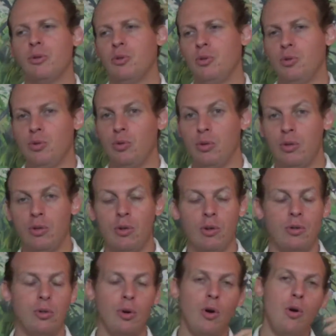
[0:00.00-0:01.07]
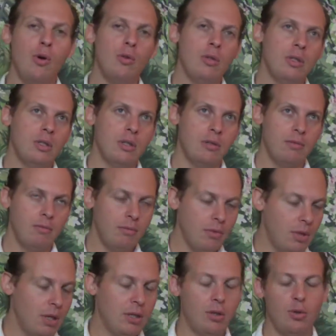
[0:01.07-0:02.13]
should you do it on your own, is it
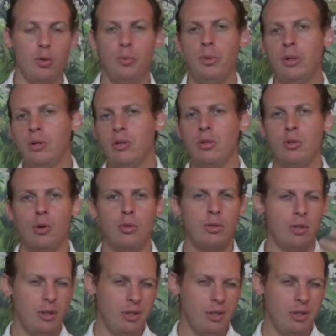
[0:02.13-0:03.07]
easy to build on your own, is it